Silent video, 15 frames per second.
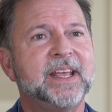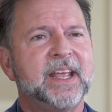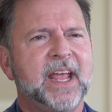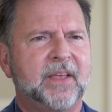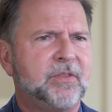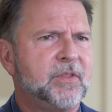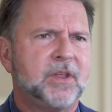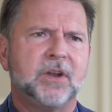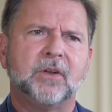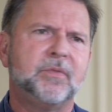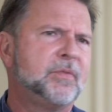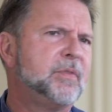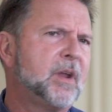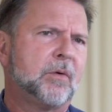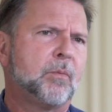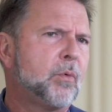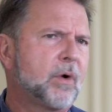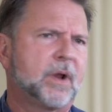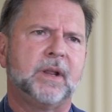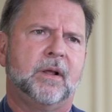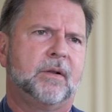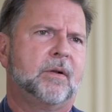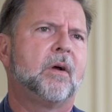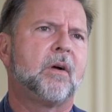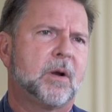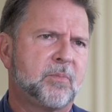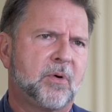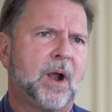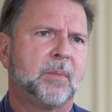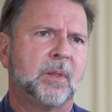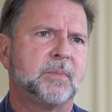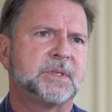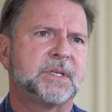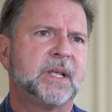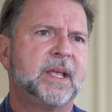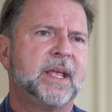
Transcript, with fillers: and you know they're working on hard problems